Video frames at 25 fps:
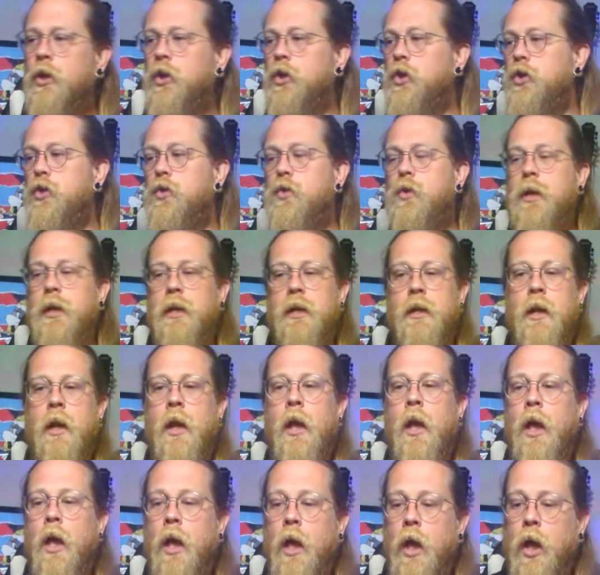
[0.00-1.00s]
You can
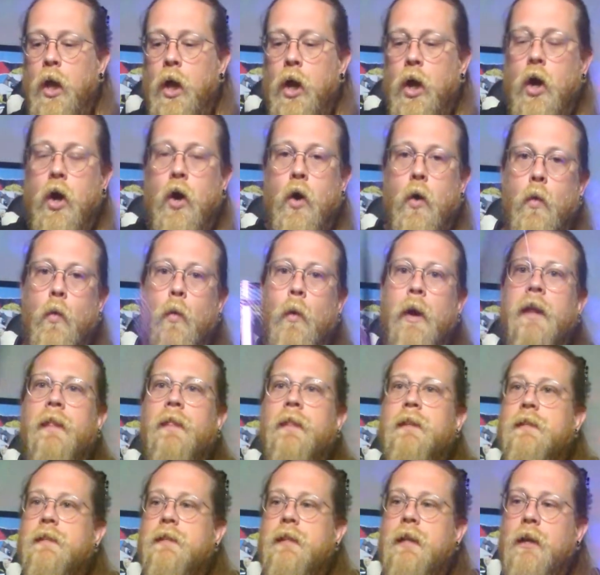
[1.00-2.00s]
wing
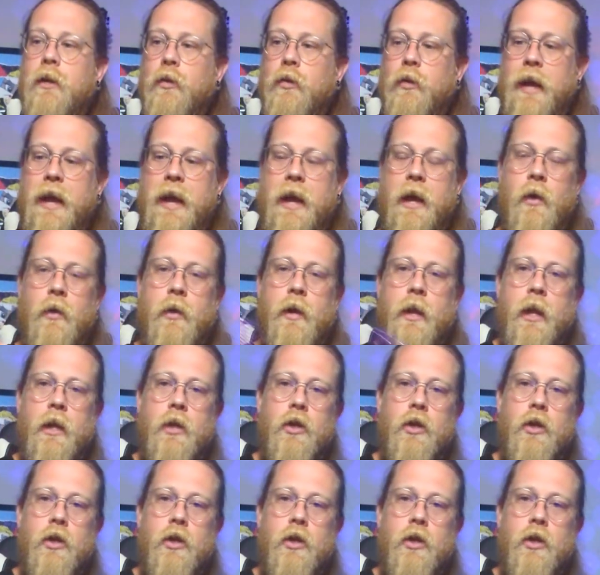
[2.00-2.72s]
this thing around